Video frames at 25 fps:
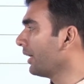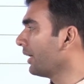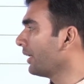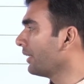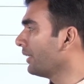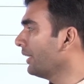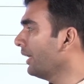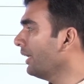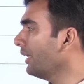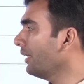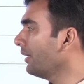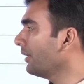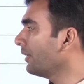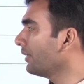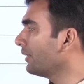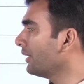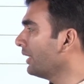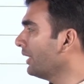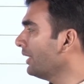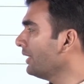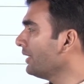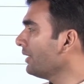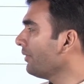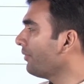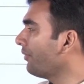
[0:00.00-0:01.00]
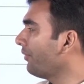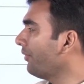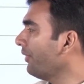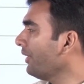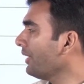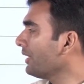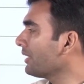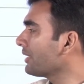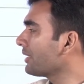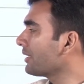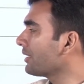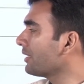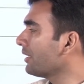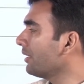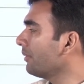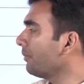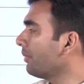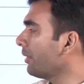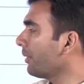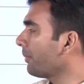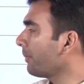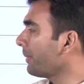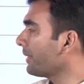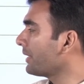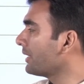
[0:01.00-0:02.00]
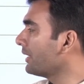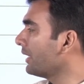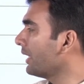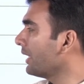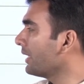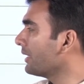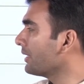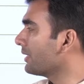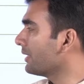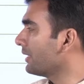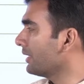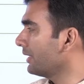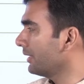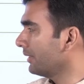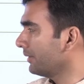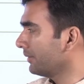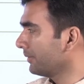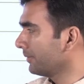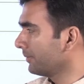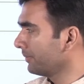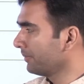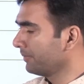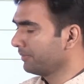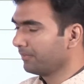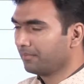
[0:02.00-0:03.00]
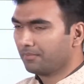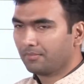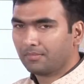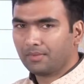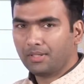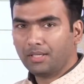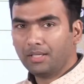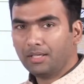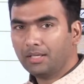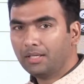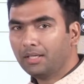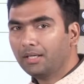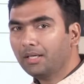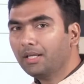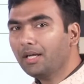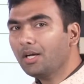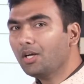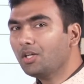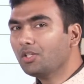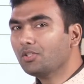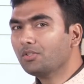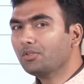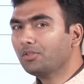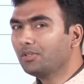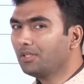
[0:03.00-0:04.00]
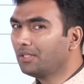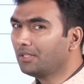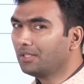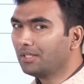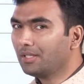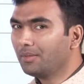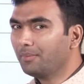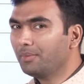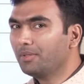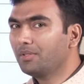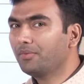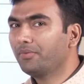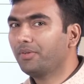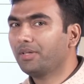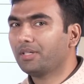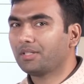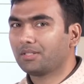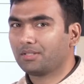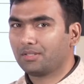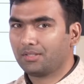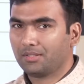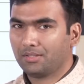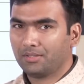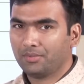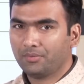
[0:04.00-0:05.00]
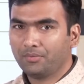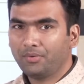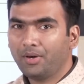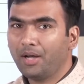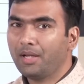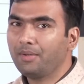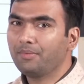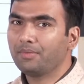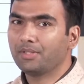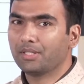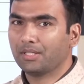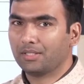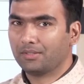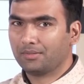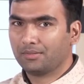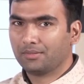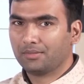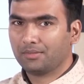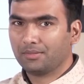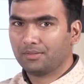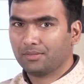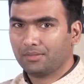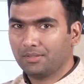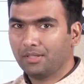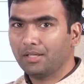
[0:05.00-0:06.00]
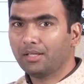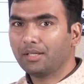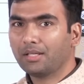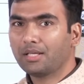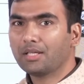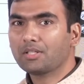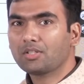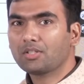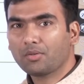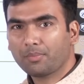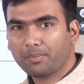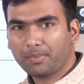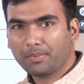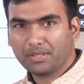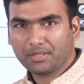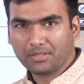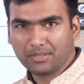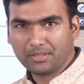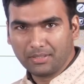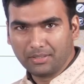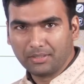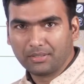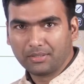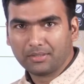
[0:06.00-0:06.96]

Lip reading: Then there is a fixed term for presidency. In India also the term is fixed, 5 years in case of president.